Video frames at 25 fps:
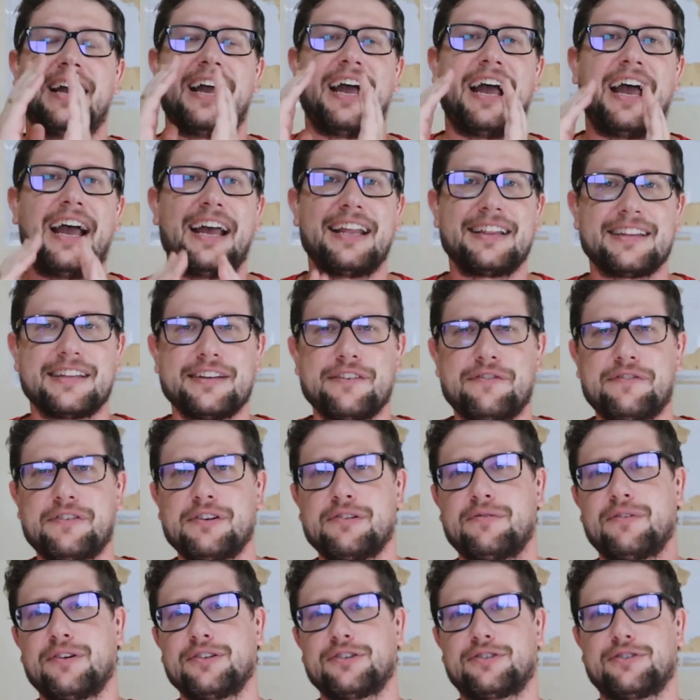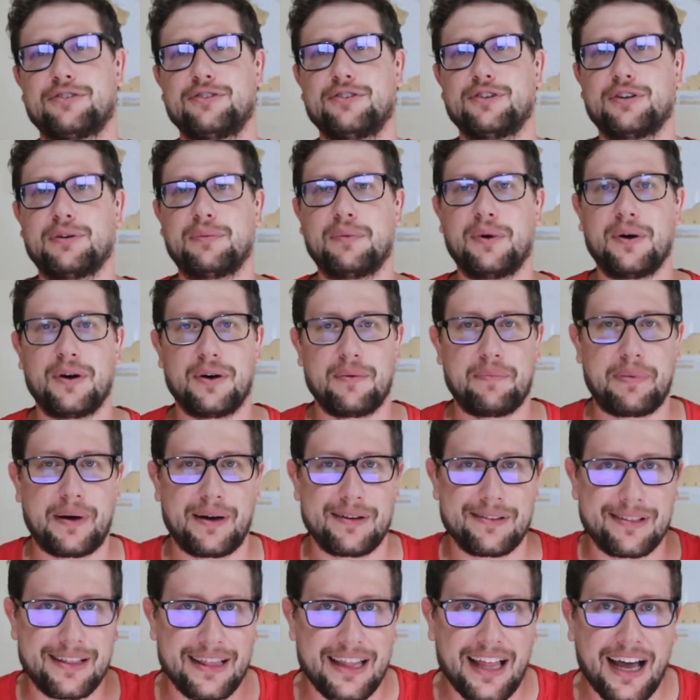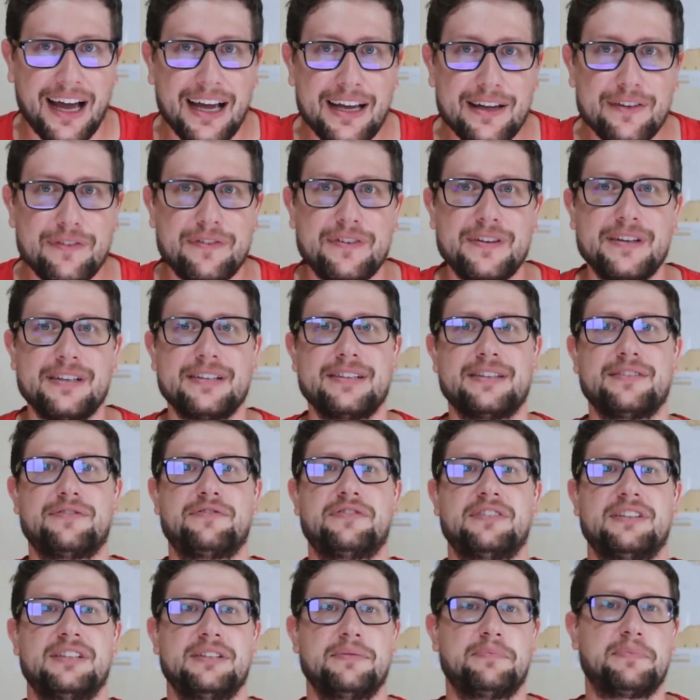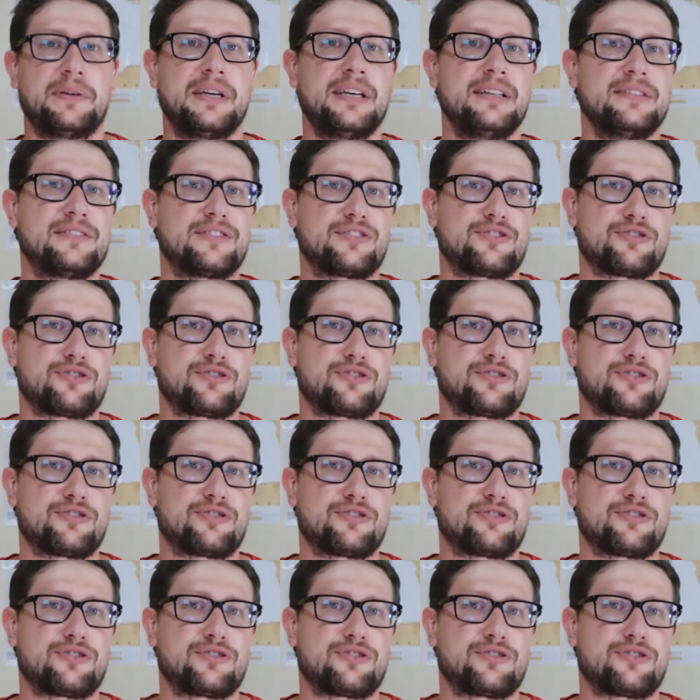And if you want to know more about life here in the Philippines,